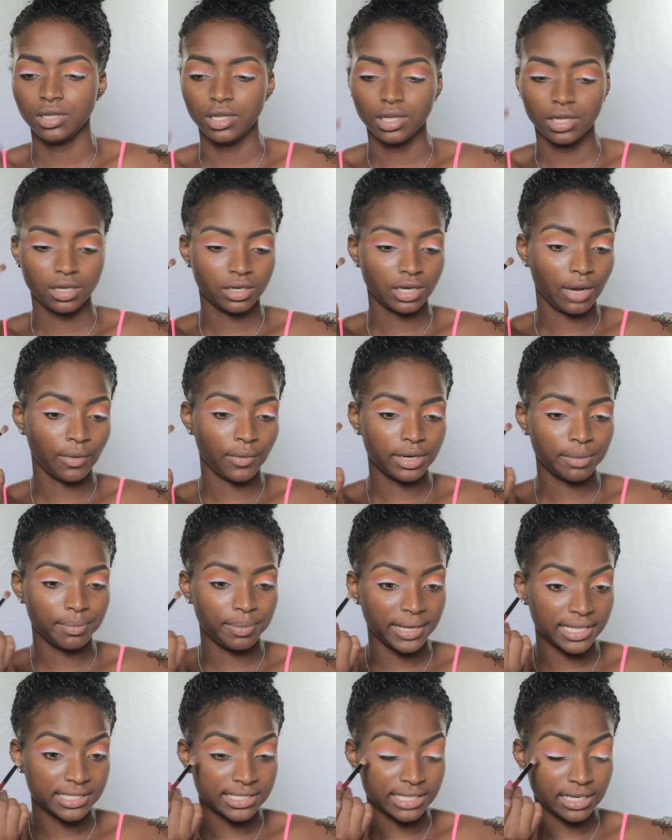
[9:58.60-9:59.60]
yeah, I want
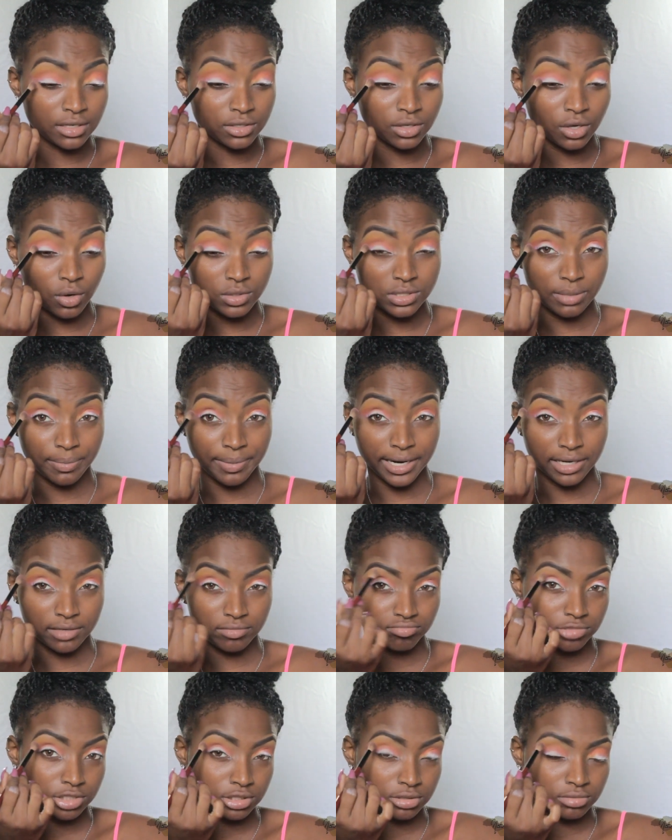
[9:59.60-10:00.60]
to place that on the outer part.
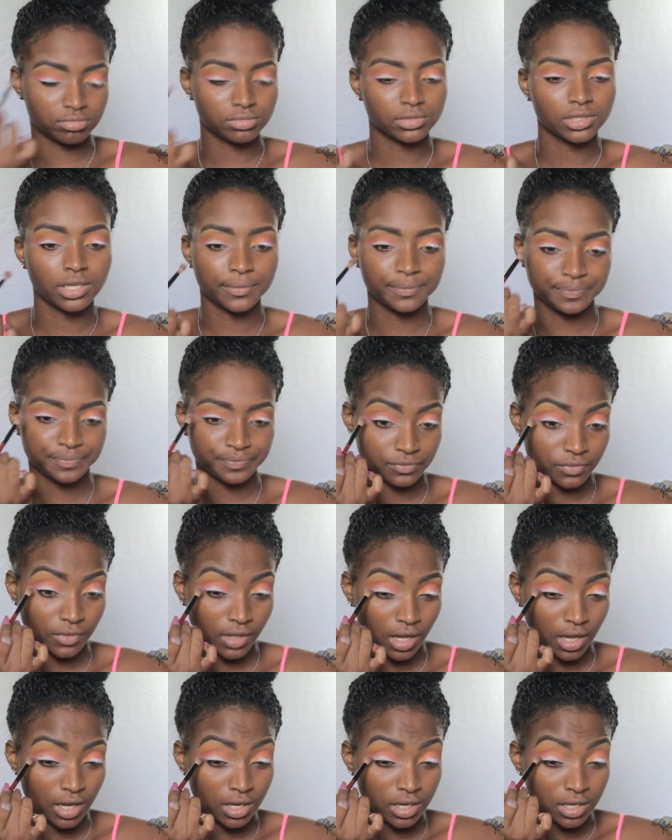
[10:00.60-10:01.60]
Yeah.
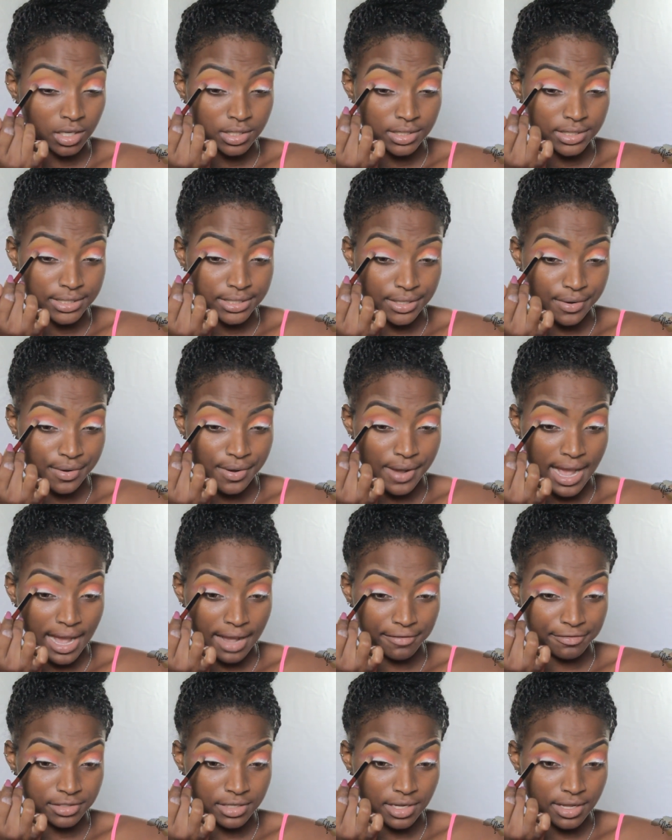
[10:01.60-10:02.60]
So
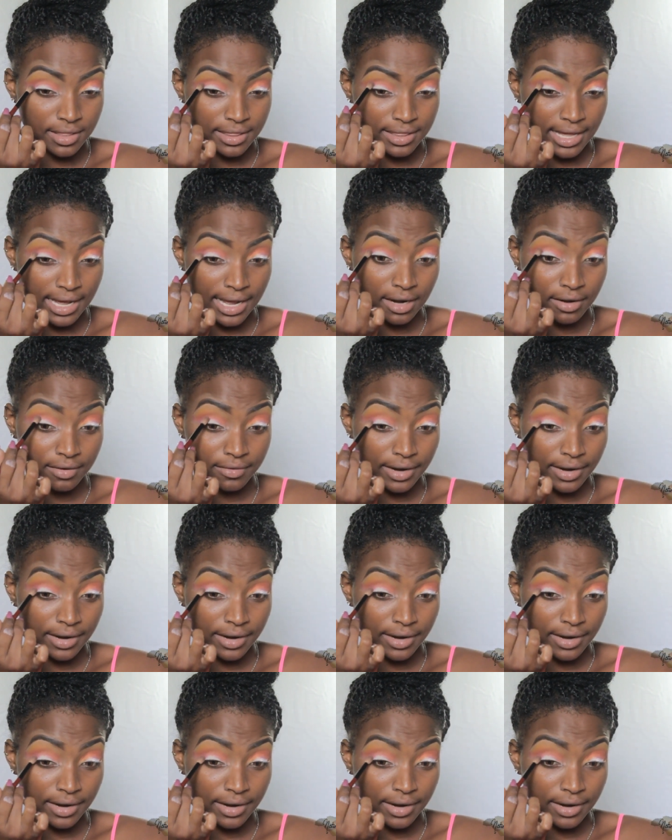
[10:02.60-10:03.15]
after that,